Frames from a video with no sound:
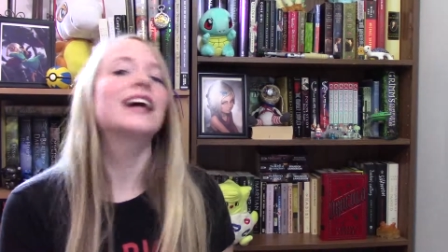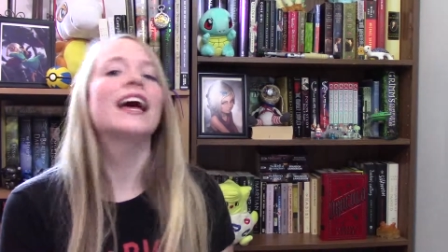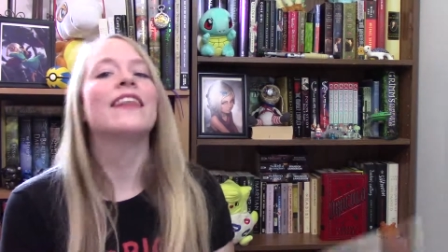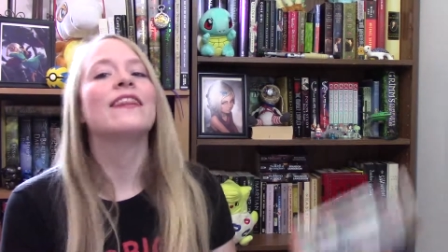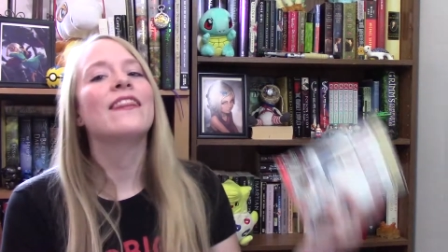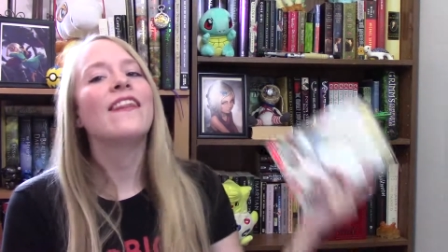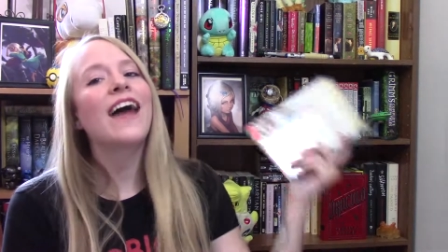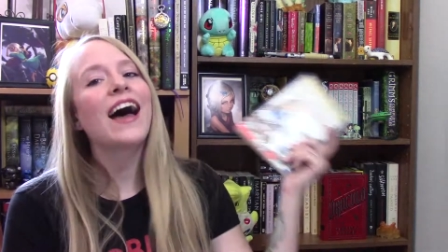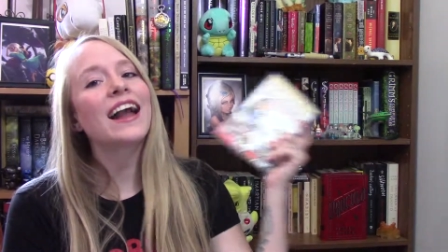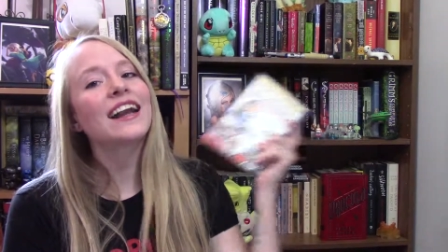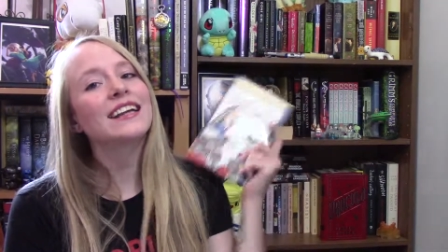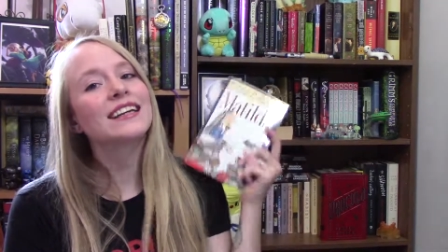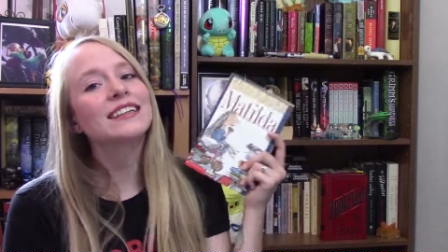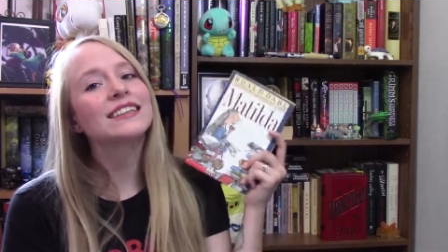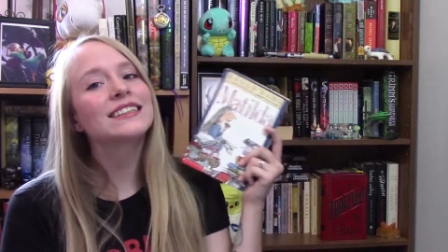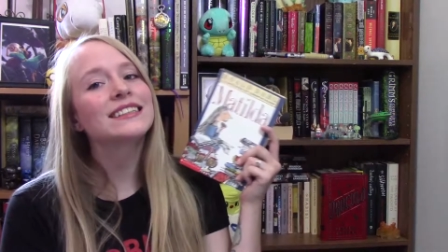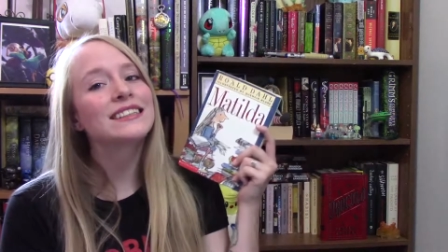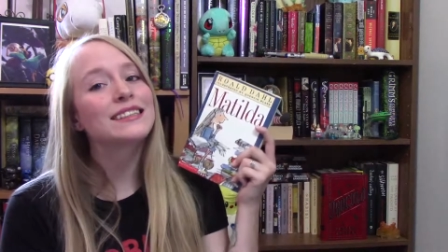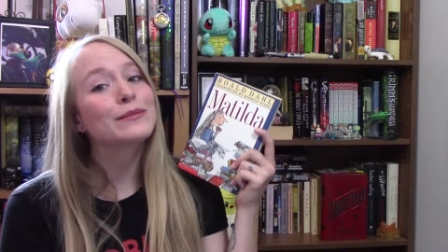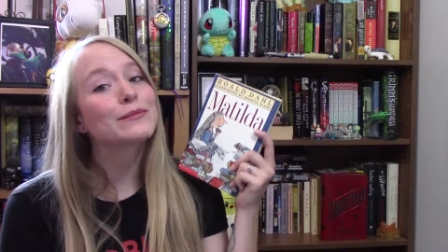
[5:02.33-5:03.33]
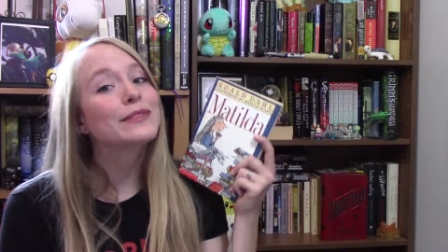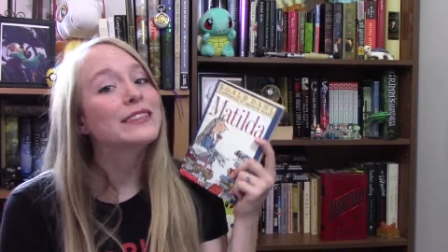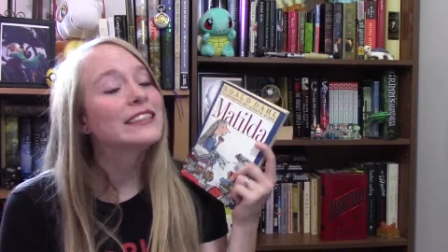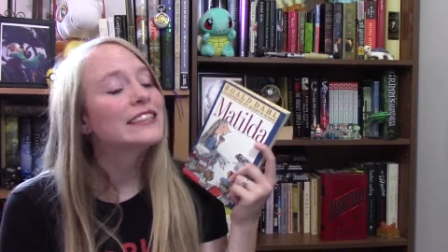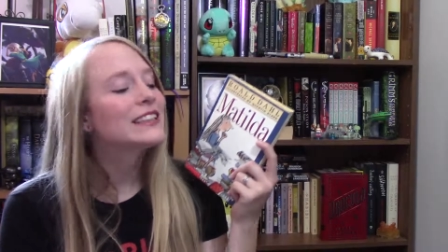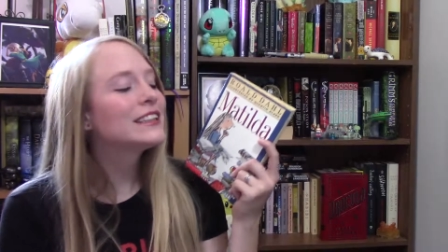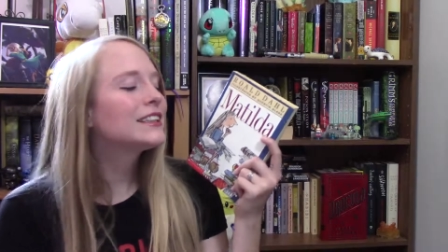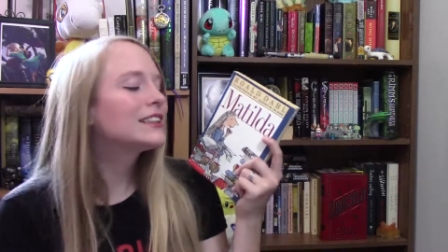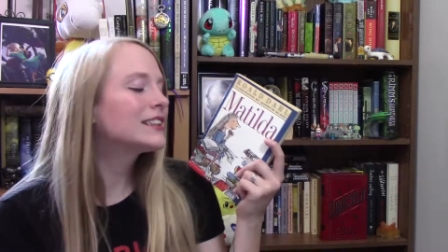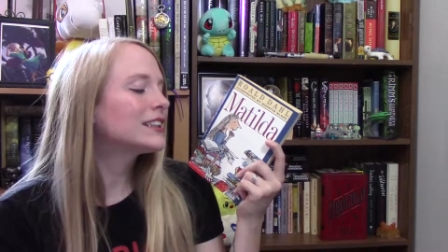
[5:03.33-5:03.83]
and that is
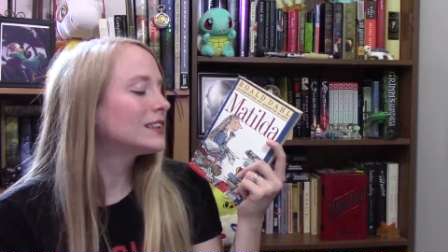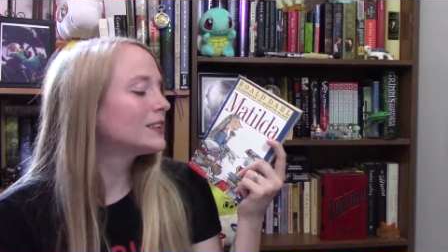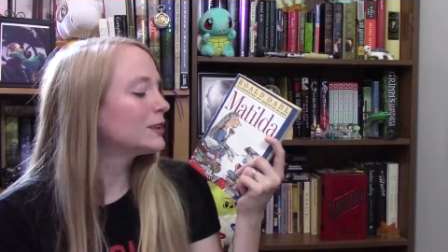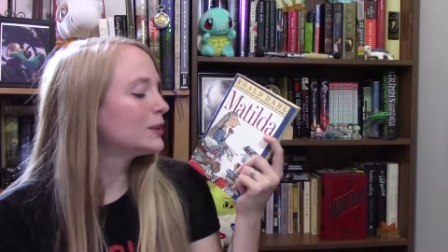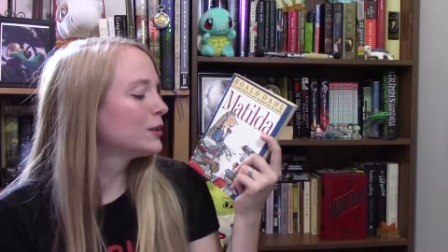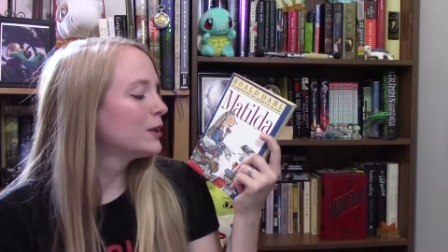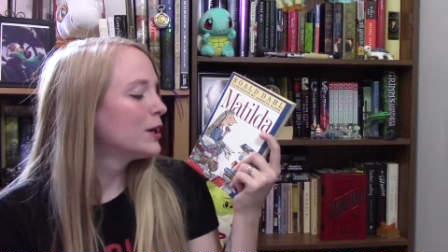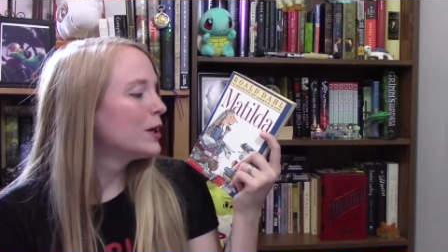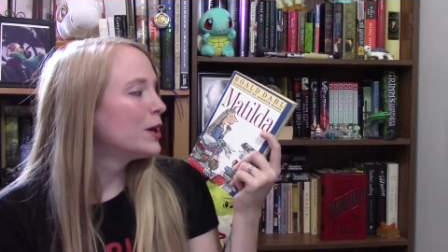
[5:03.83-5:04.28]
Matilda